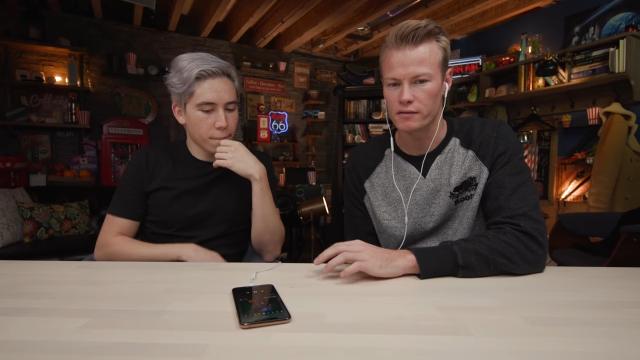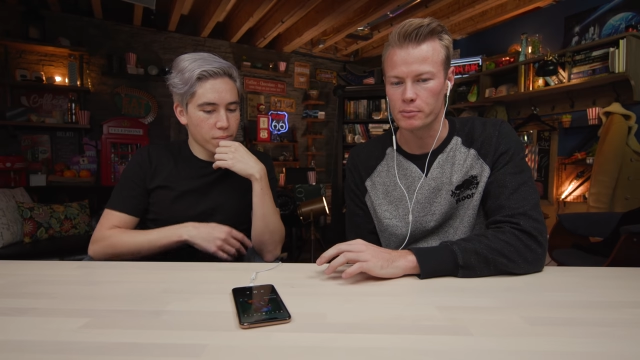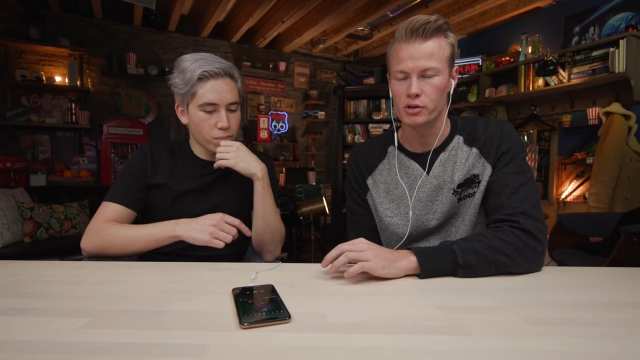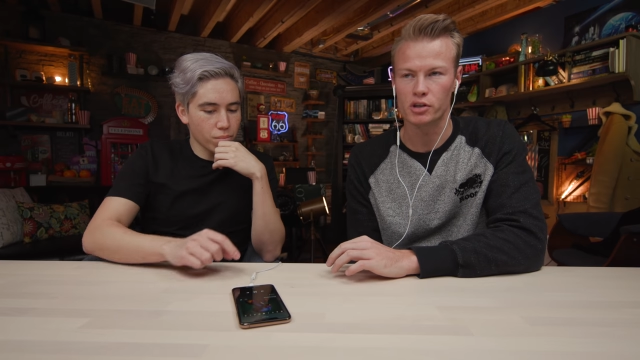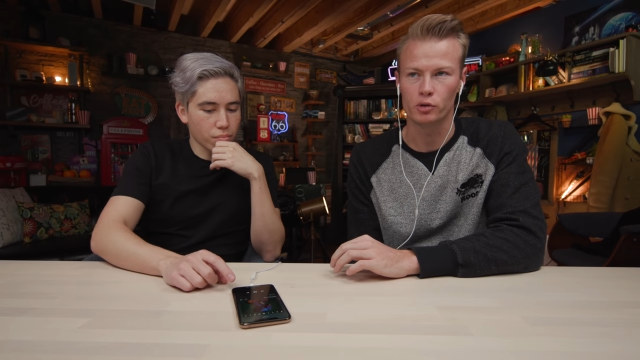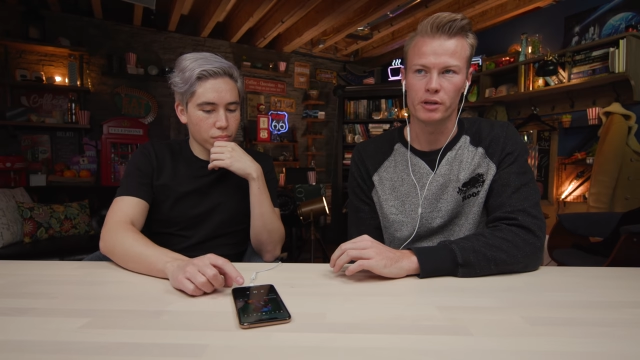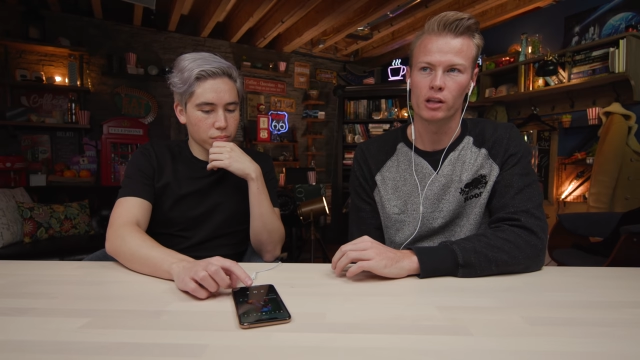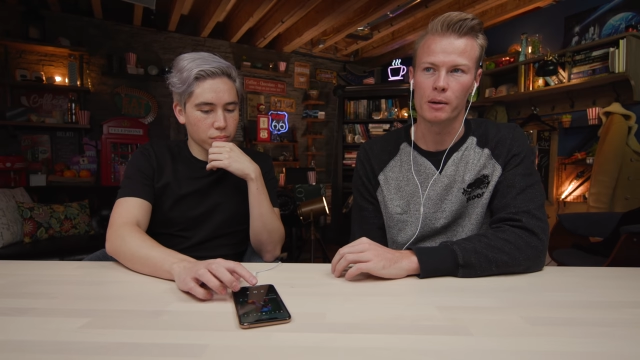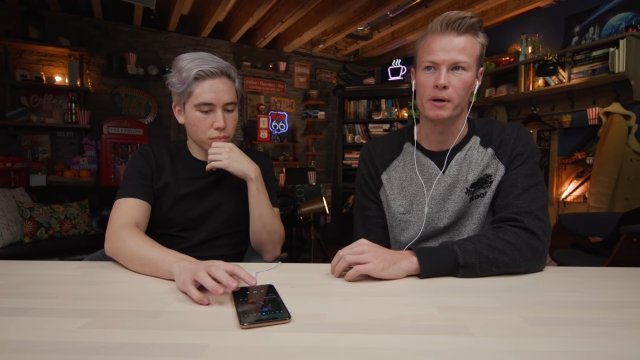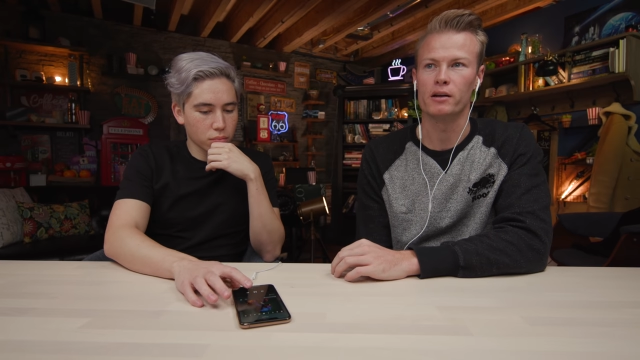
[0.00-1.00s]
Speaker 1: of the music will be a
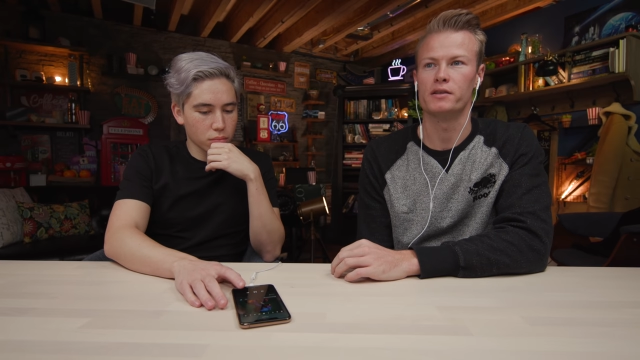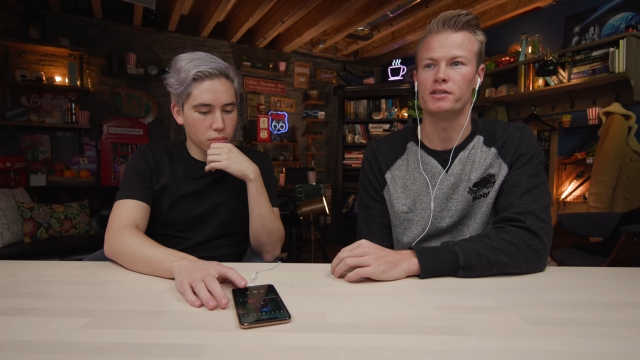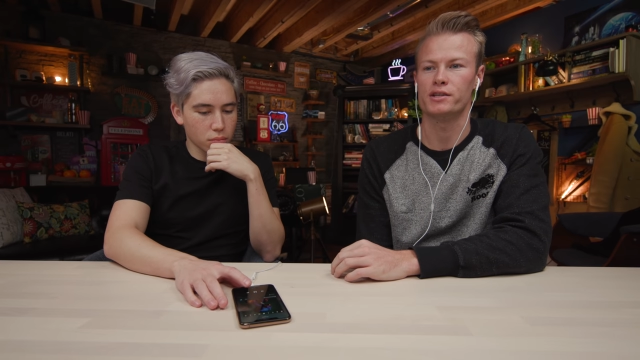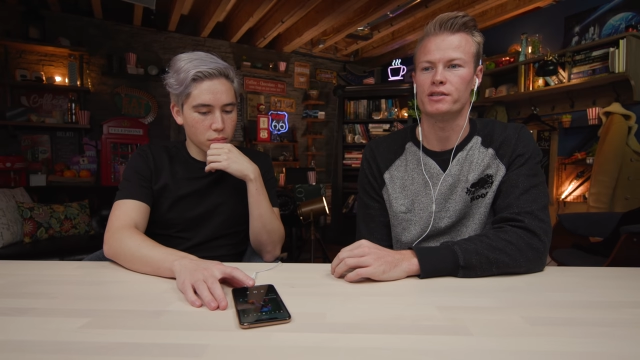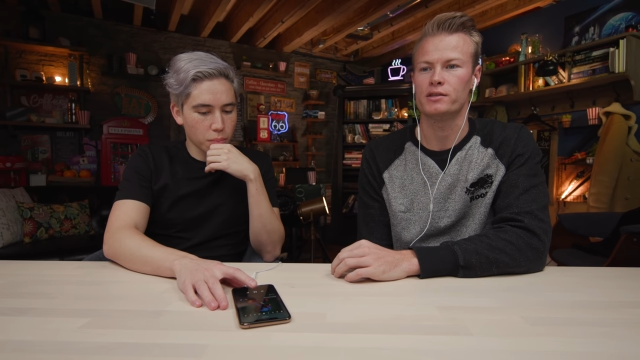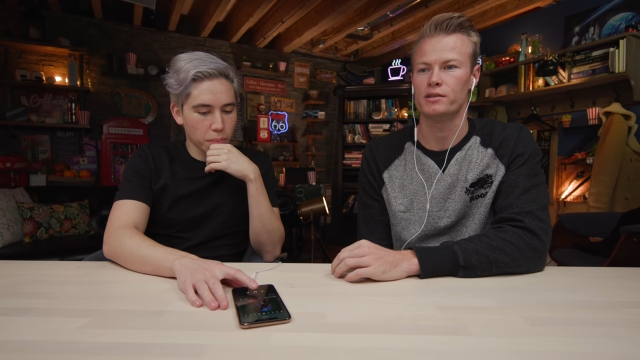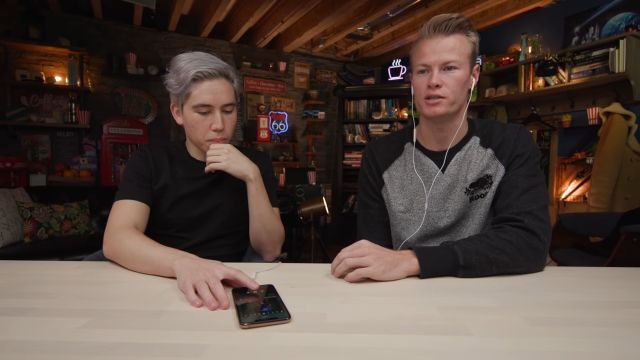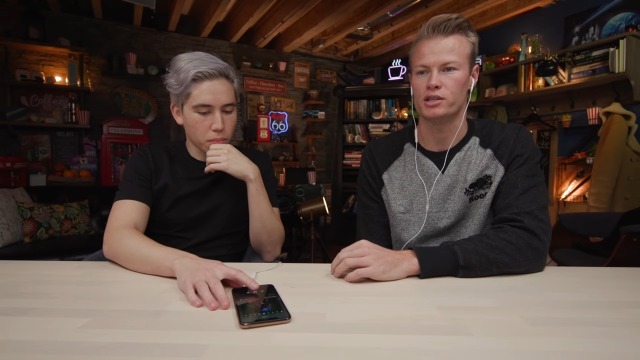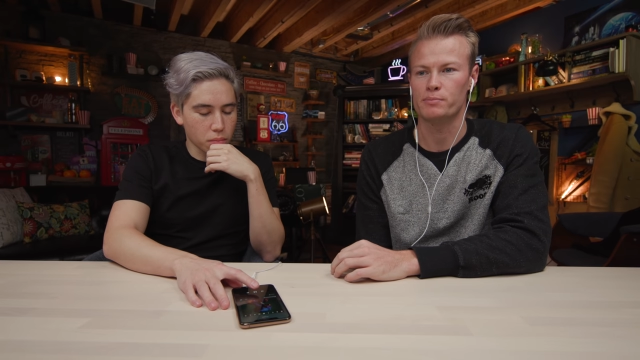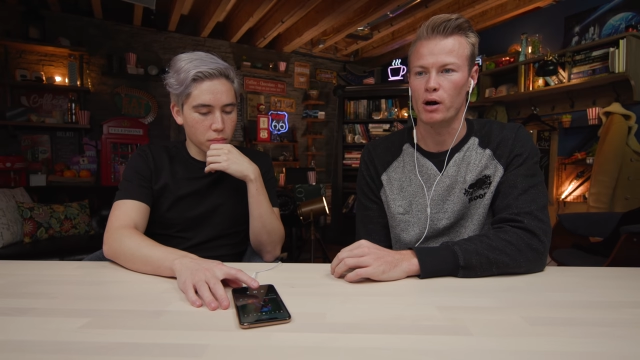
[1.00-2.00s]
lot better than just
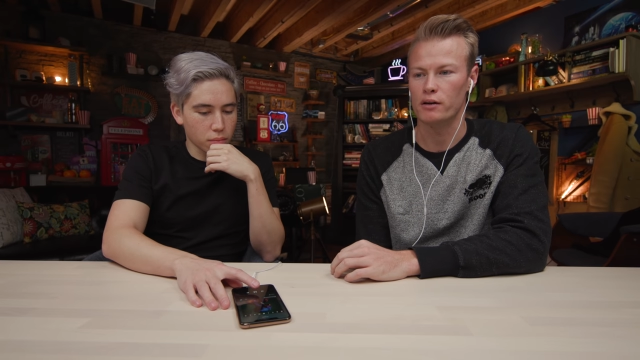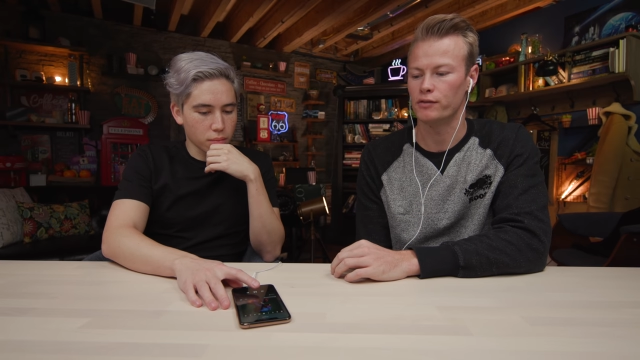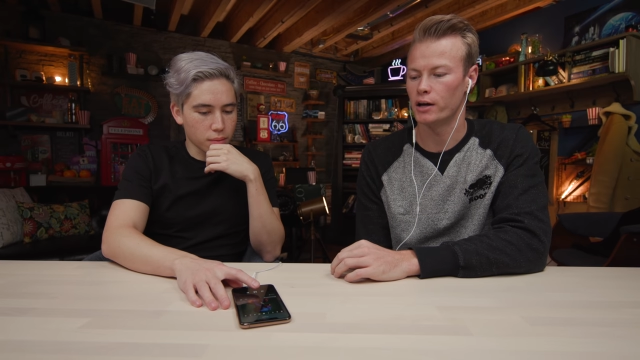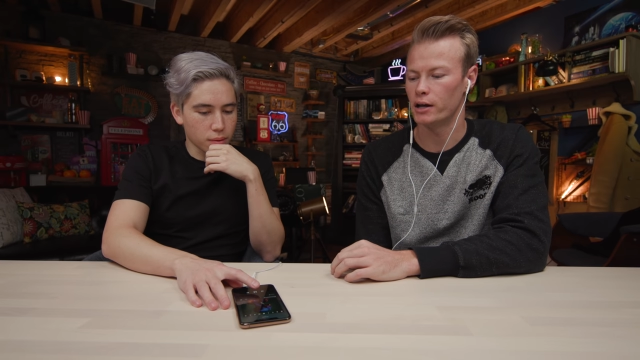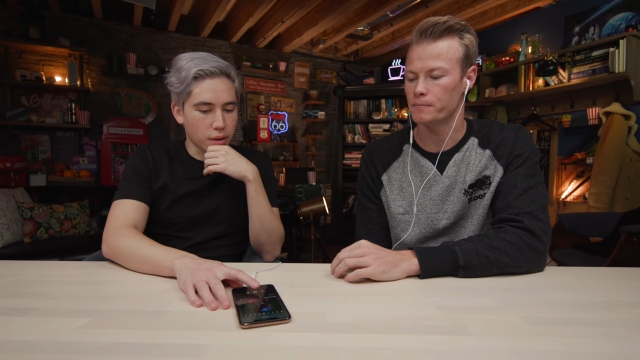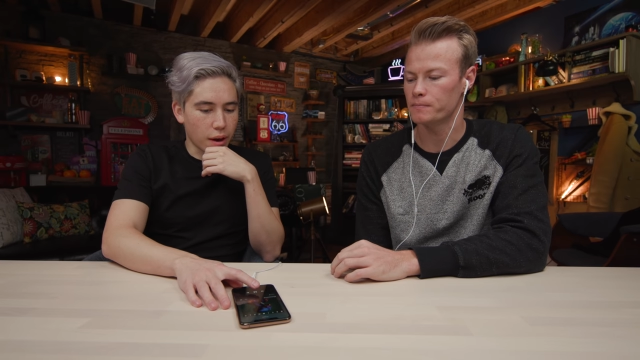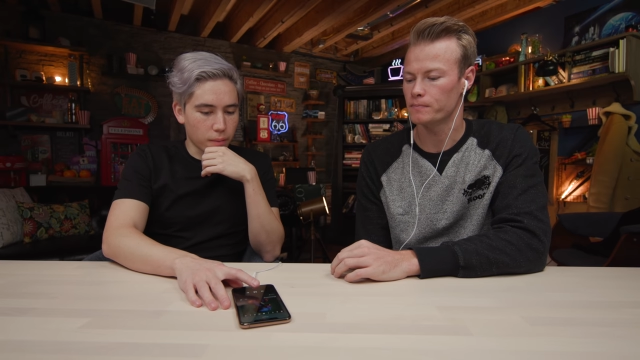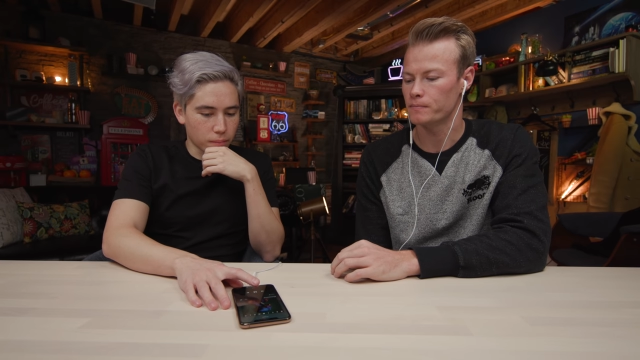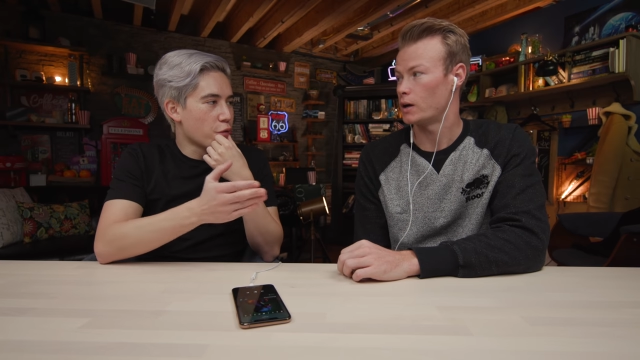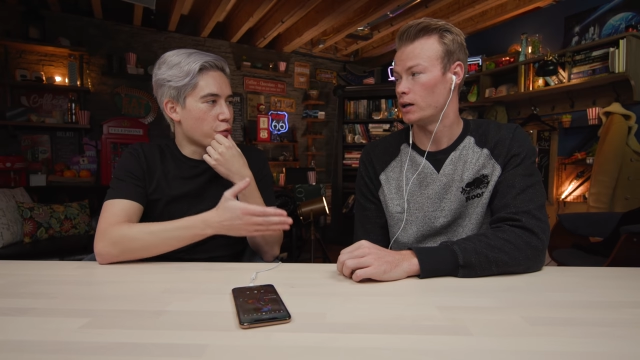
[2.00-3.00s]
just Spotify. Yeah.
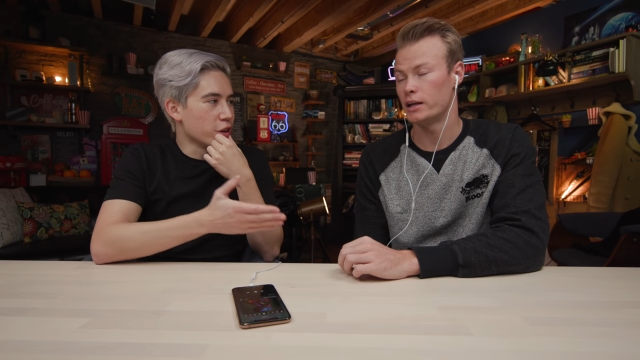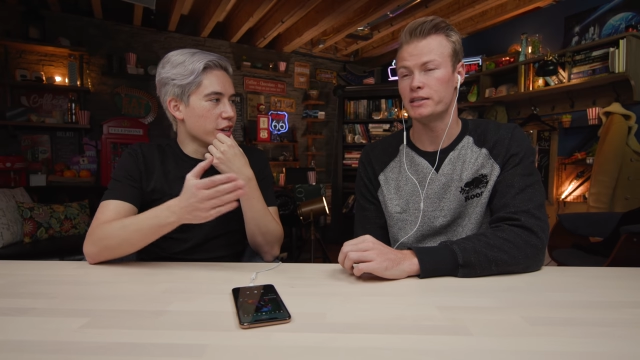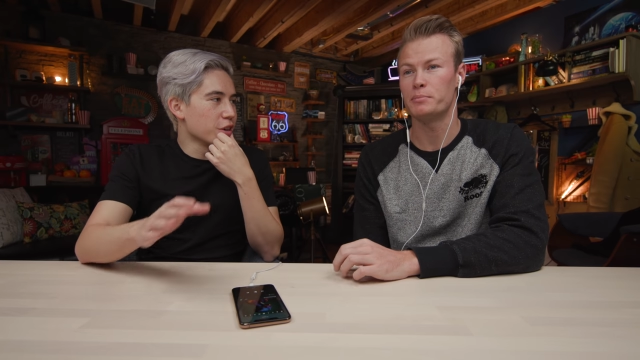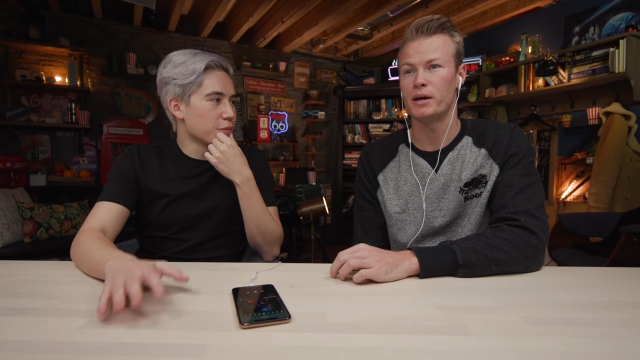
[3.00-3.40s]
Free I like the